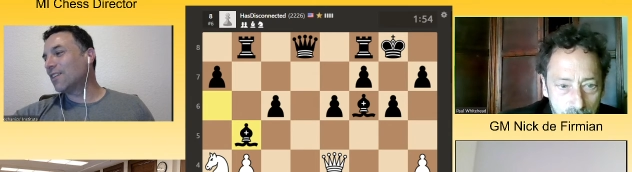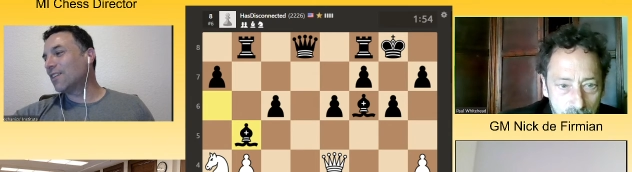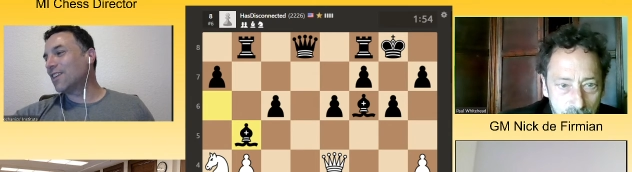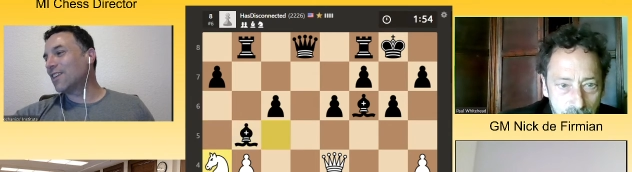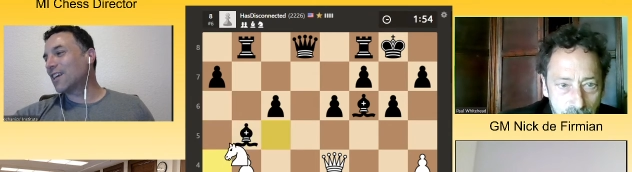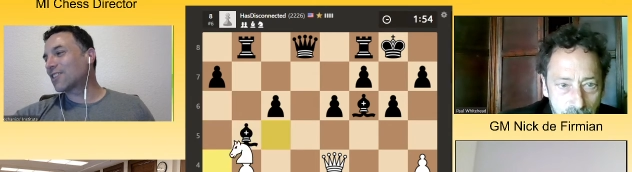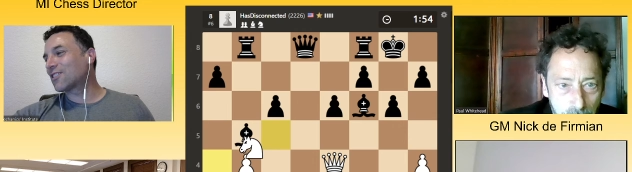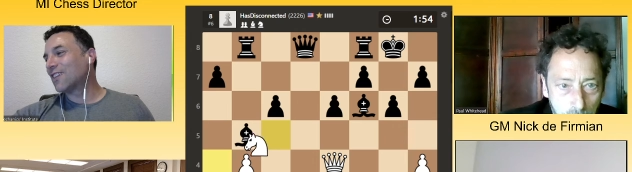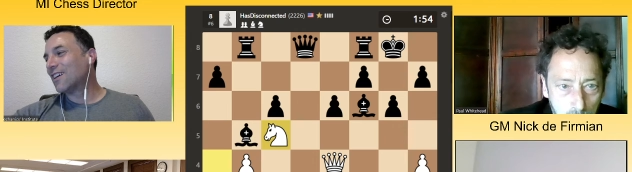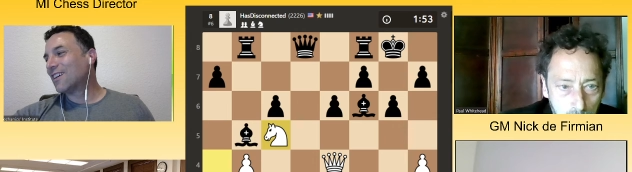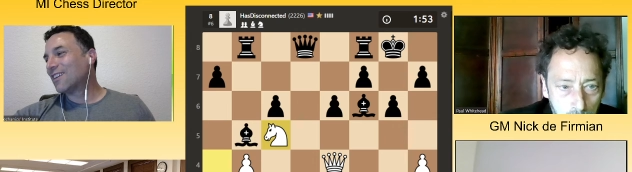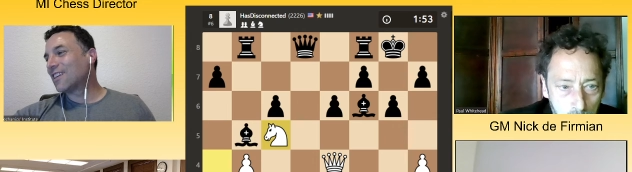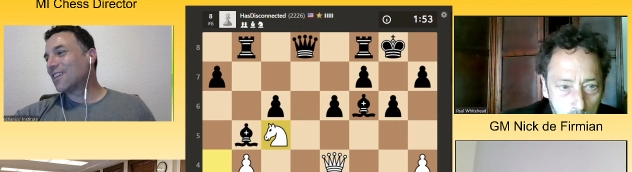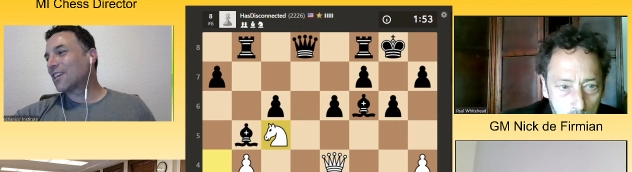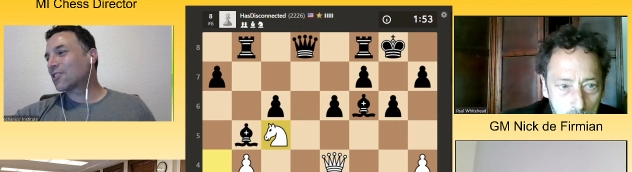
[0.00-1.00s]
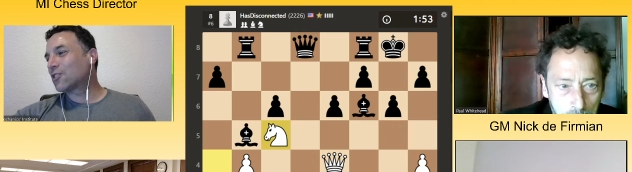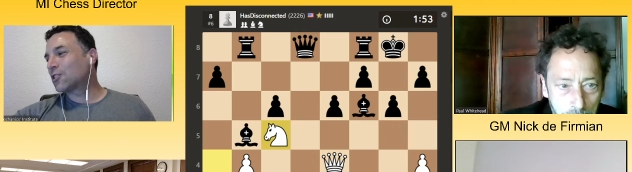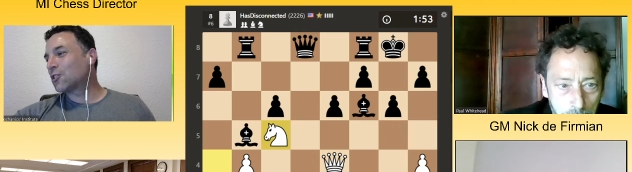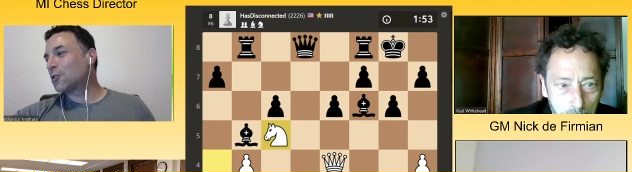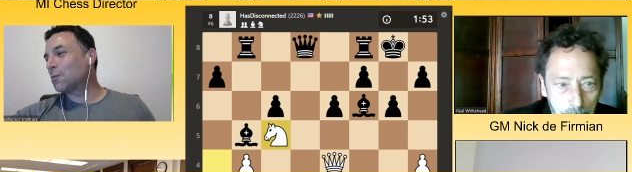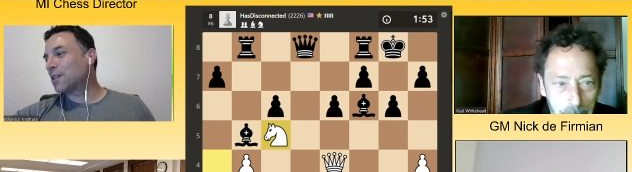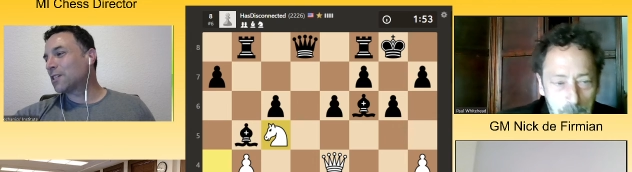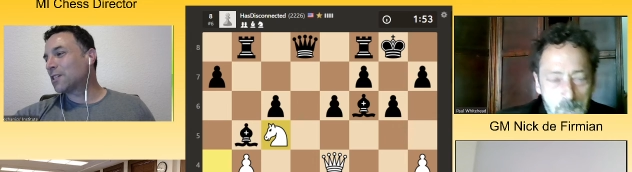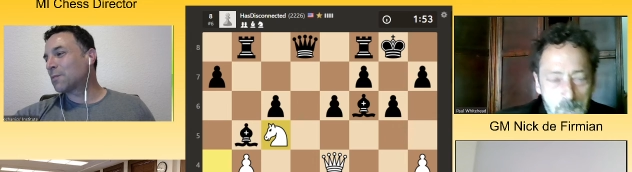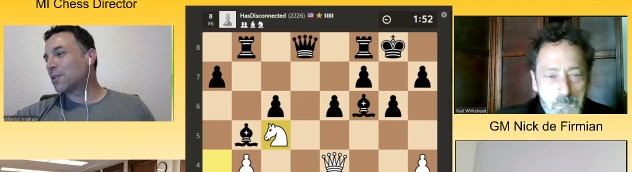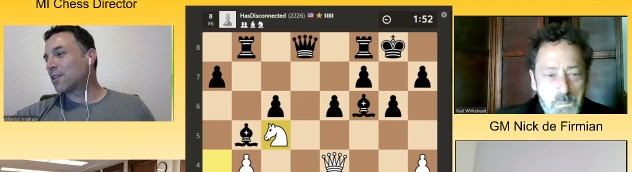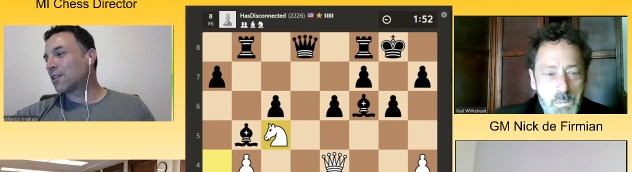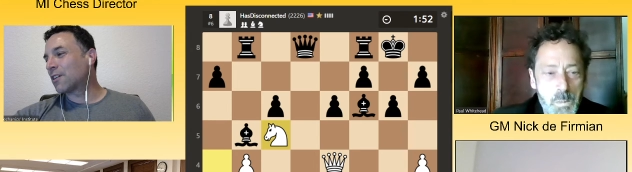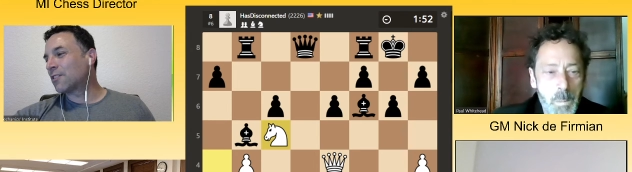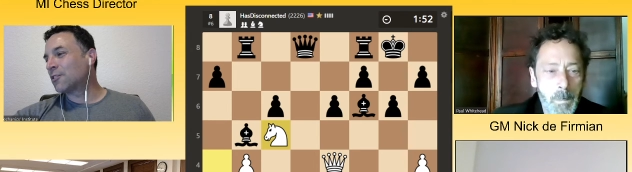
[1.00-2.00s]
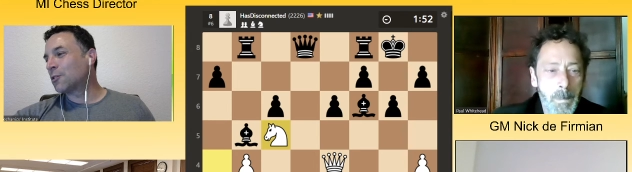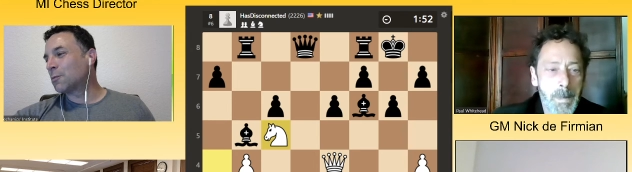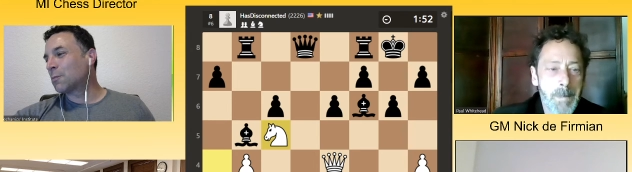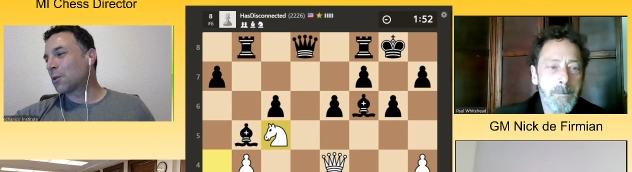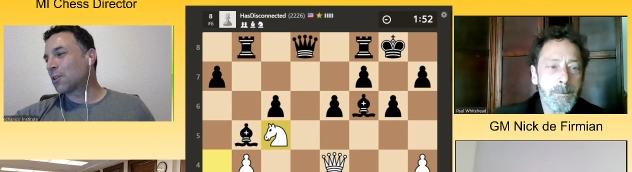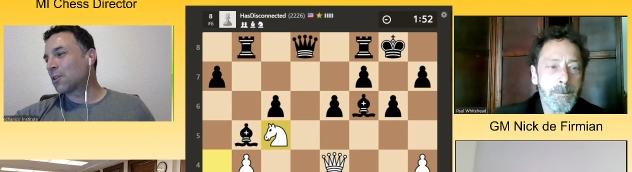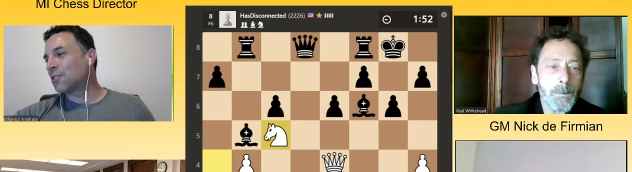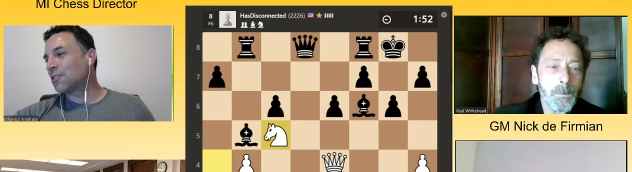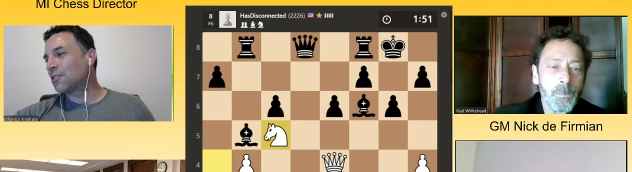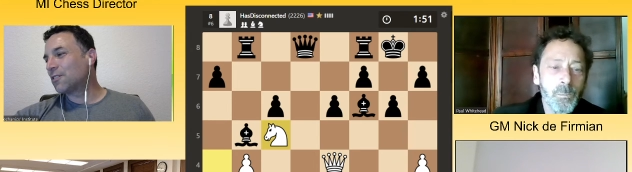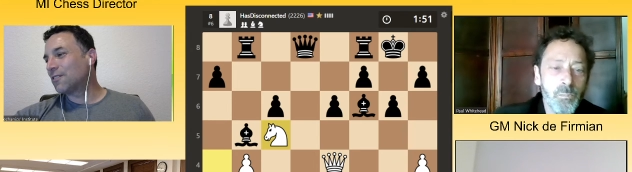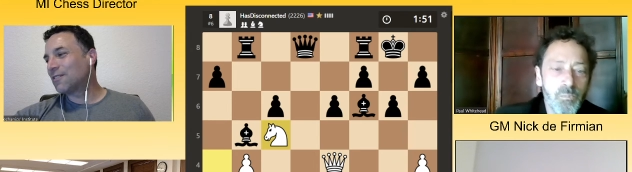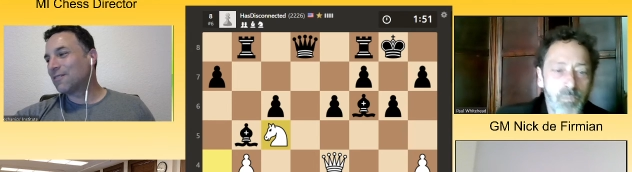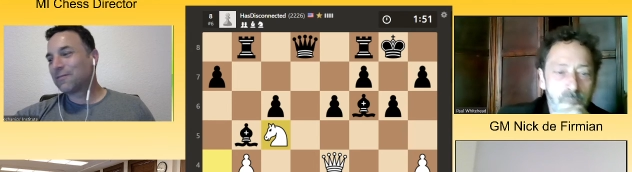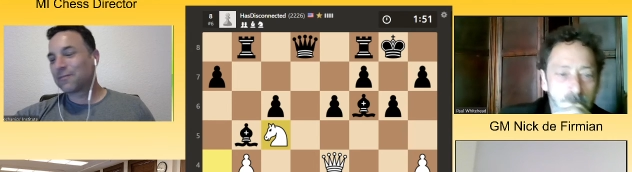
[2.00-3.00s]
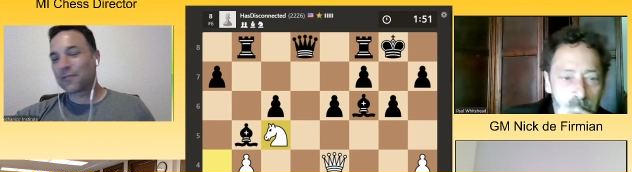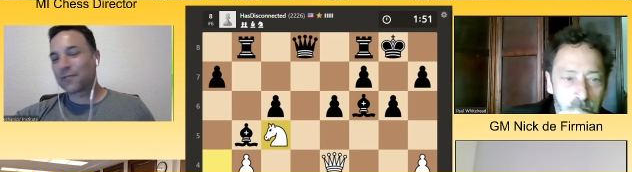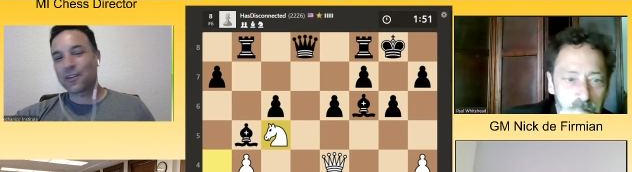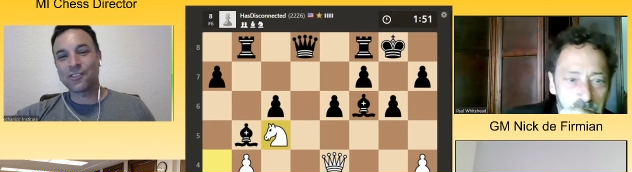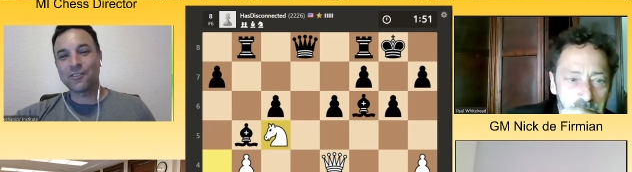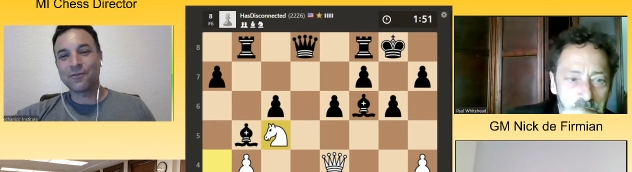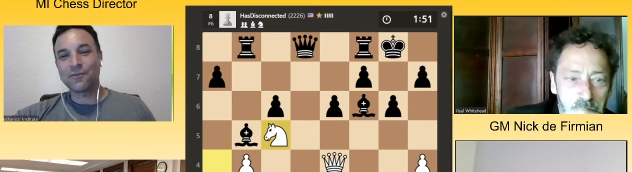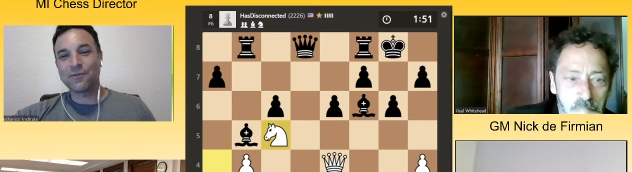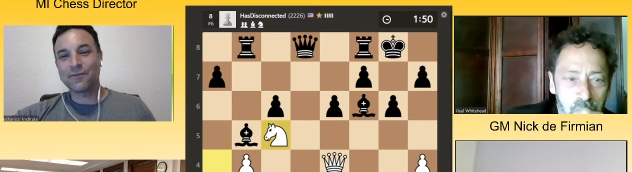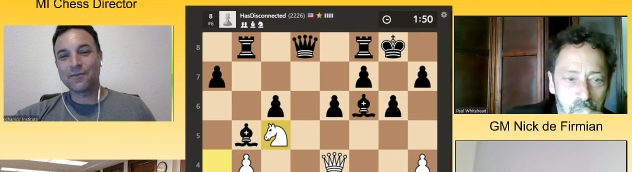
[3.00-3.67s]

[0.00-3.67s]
Speaker 1: the ex- the extra two minutes put an undue burden on you?